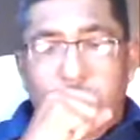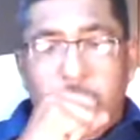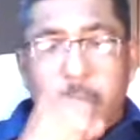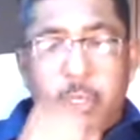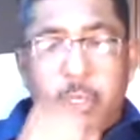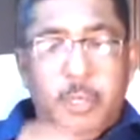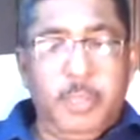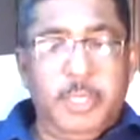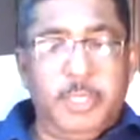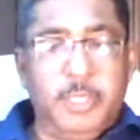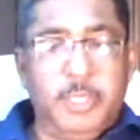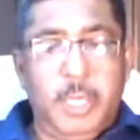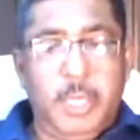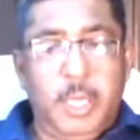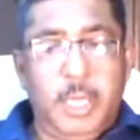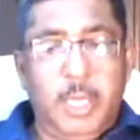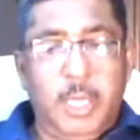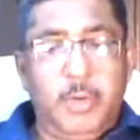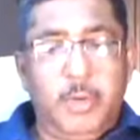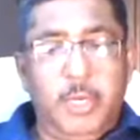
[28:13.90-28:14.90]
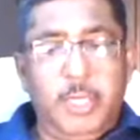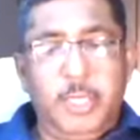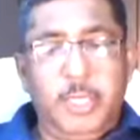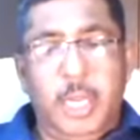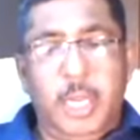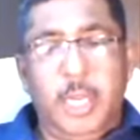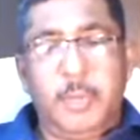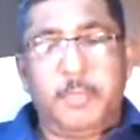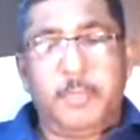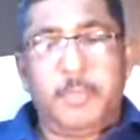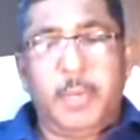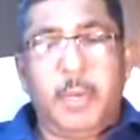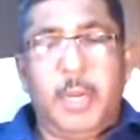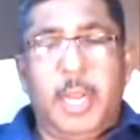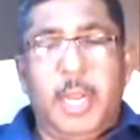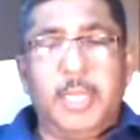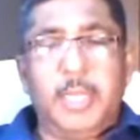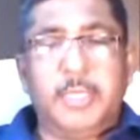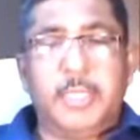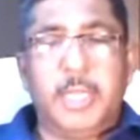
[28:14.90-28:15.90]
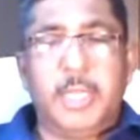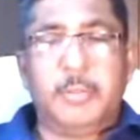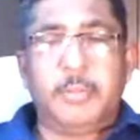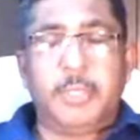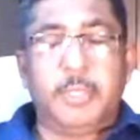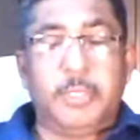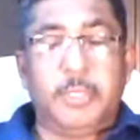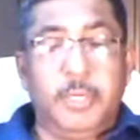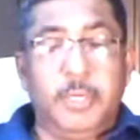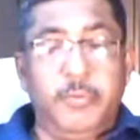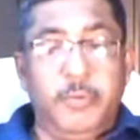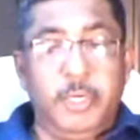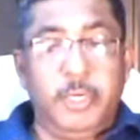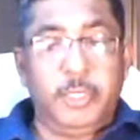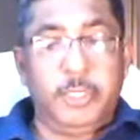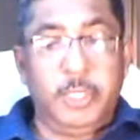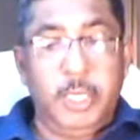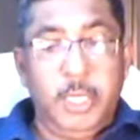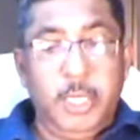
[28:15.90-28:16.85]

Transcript: Romans, uh, Holy, uh, Acts chapter 10, verse